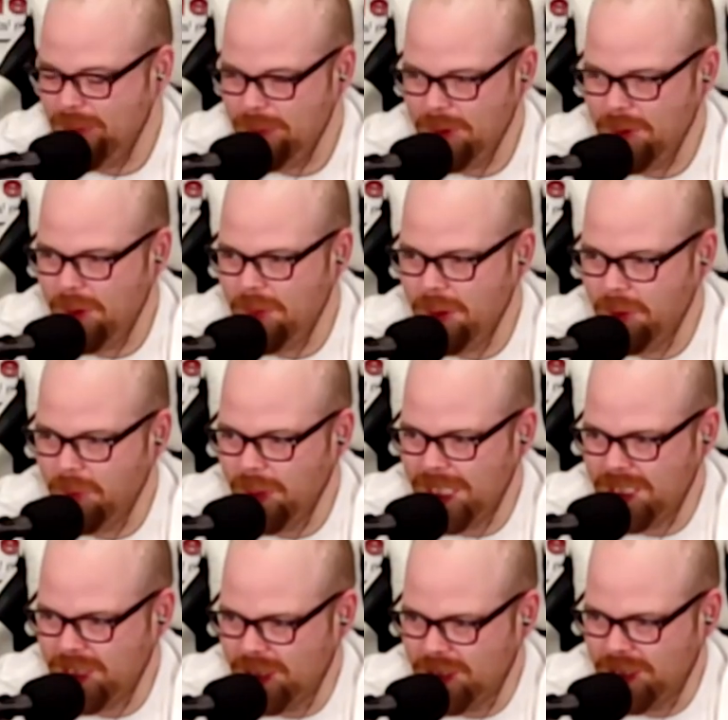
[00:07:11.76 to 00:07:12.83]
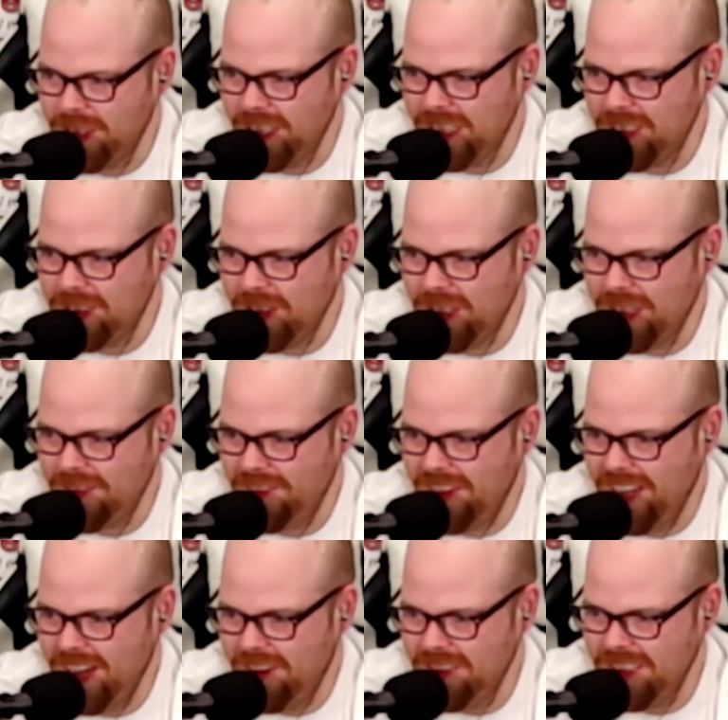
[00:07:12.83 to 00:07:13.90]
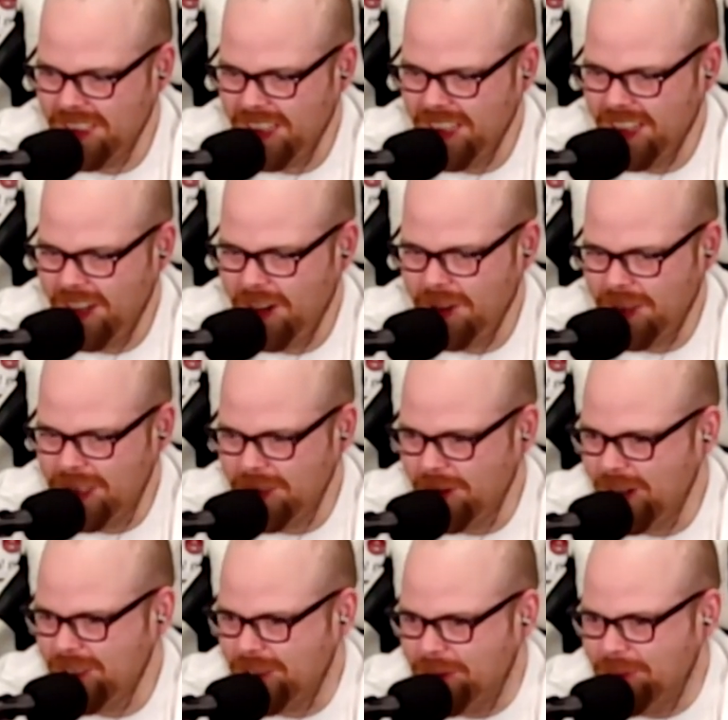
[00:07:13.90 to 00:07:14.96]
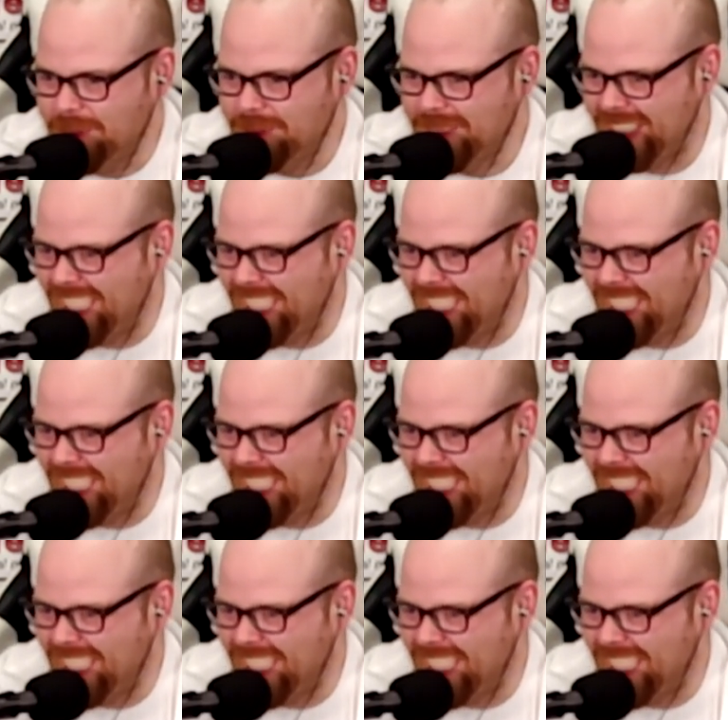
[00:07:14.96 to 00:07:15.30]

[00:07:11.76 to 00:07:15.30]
I remember when we were researching and I saw that video, I was like, oh, that's awesome.